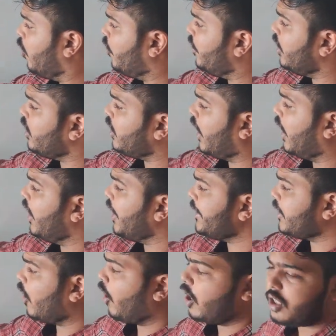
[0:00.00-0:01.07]
who will
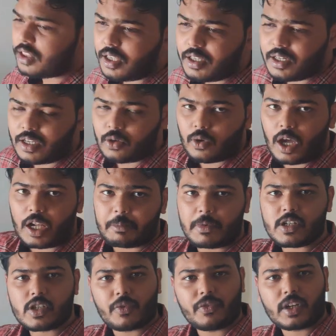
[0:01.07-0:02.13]
collect all the
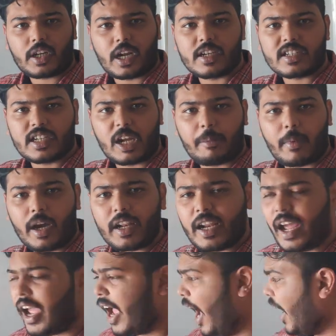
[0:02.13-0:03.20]
requirements of the
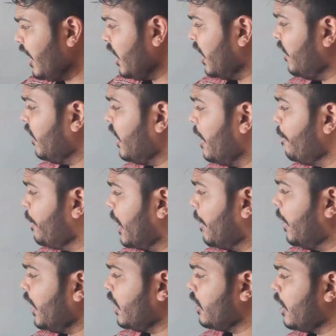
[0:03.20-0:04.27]
customer and he will
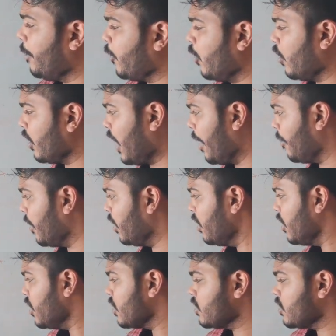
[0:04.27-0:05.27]
implement in the program.